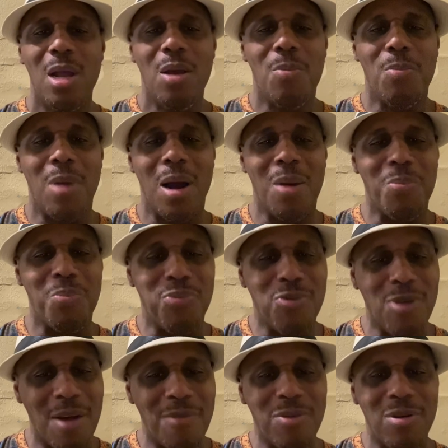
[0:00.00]
my
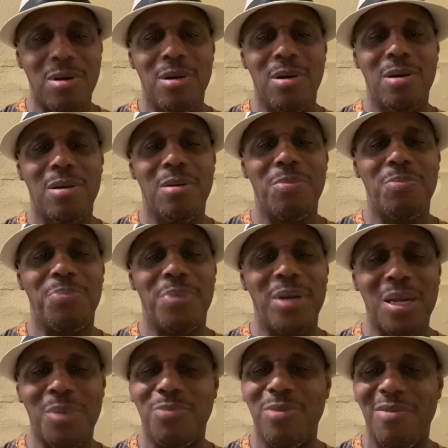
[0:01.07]
brother,
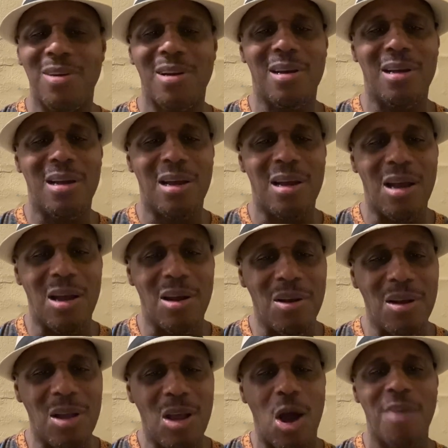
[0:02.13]
big brother,
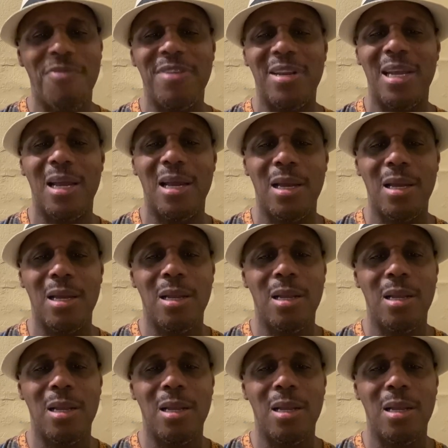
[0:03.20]
confidant.